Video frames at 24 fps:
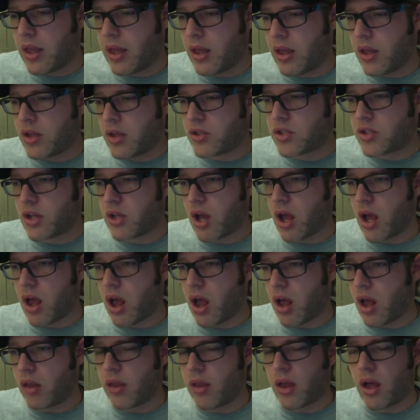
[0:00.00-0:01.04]
So
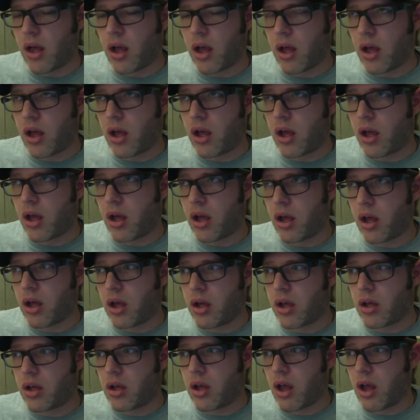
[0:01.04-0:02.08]

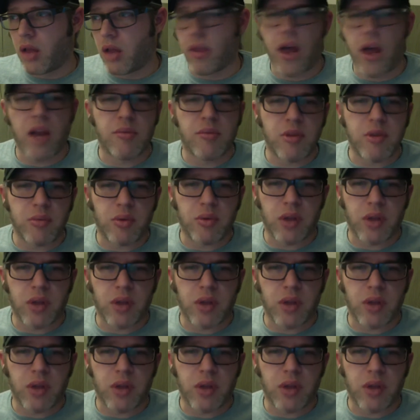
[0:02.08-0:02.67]
a lot of people